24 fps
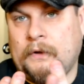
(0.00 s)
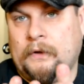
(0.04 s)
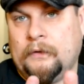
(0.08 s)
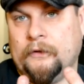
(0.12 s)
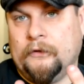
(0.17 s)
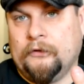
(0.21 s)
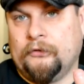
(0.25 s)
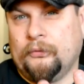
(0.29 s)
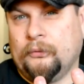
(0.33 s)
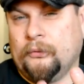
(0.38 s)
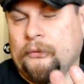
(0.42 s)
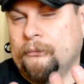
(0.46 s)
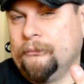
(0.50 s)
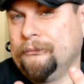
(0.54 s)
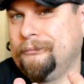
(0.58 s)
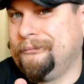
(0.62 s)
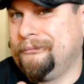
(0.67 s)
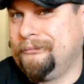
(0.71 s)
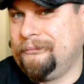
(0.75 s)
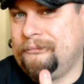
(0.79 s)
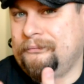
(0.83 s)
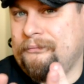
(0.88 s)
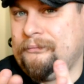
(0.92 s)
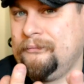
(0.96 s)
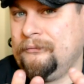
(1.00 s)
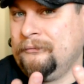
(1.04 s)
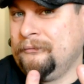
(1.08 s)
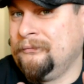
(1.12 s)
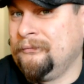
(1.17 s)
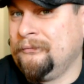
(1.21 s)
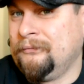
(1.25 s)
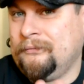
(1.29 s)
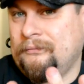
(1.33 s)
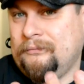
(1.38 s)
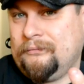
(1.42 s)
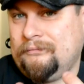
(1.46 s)
This one
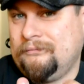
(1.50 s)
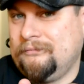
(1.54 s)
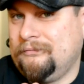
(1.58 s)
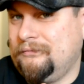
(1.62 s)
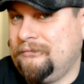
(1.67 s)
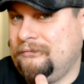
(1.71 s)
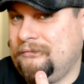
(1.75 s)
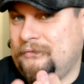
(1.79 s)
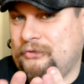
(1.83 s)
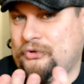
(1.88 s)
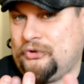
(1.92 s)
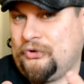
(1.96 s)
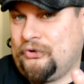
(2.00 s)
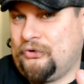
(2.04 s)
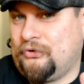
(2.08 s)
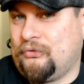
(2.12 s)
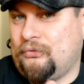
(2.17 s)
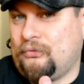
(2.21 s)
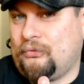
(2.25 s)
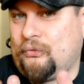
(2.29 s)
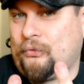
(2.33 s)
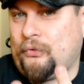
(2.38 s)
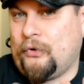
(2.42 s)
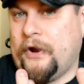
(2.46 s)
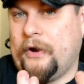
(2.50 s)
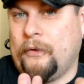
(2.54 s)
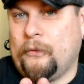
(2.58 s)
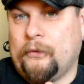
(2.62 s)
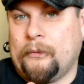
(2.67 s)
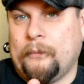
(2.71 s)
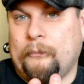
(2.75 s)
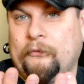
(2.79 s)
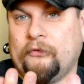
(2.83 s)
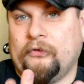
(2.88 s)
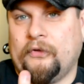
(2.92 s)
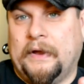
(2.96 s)
is a great
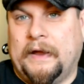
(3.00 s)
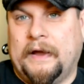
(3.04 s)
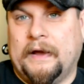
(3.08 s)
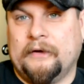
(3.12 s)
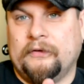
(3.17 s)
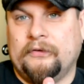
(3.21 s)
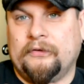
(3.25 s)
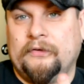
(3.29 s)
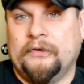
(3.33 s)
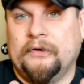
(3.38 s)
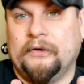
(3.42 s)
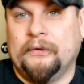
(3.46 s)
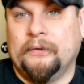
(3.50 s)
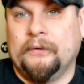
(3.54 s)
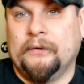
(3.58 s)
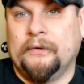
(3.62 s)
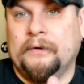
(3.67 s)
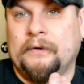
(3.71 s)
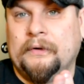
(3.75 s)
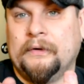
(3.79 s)
warm up for the hands too.